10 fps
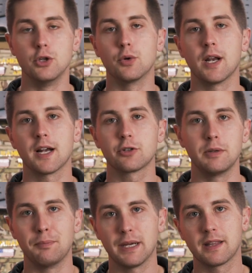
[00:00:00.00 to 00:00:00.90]
you can
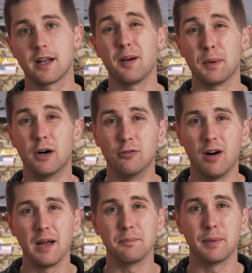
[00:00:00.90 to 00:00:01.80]
actually pick that up a
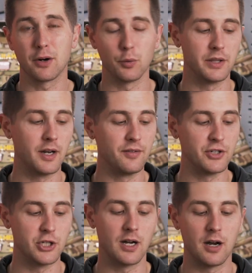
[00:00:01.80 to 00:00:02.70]
lot better with night
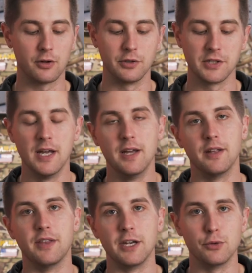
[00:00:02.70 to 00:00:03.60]
vision goggles
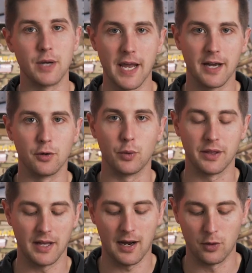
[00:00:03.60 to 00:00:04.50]
than you can
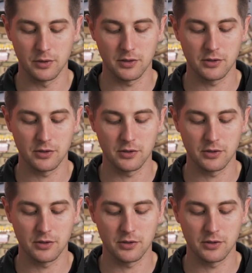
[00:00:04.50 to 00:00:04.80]
without.